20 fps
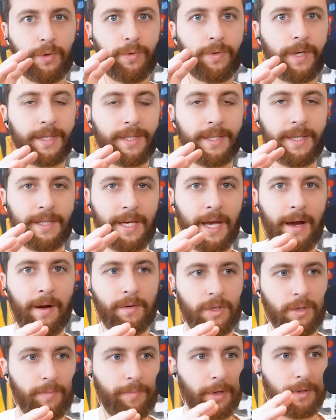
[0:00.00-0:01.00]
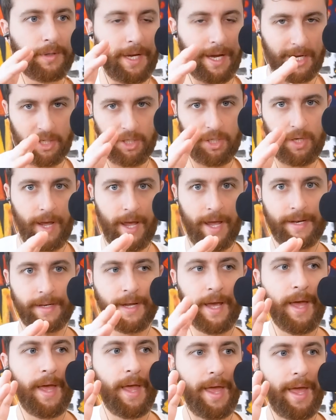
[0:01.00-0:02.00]
this is how to build end-to-end.
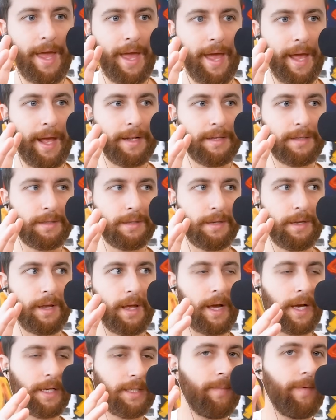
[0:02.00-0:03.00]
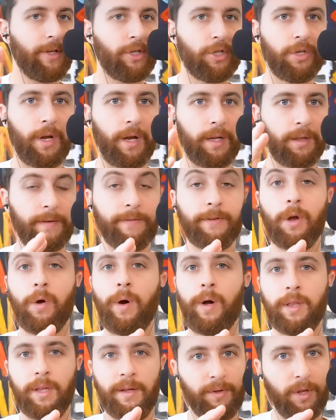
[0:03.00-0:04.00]
And as I mentioned, I love
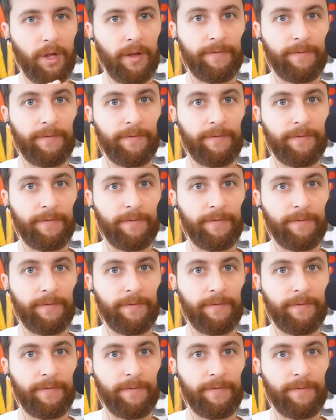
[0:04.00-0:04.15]
GoHighLevel.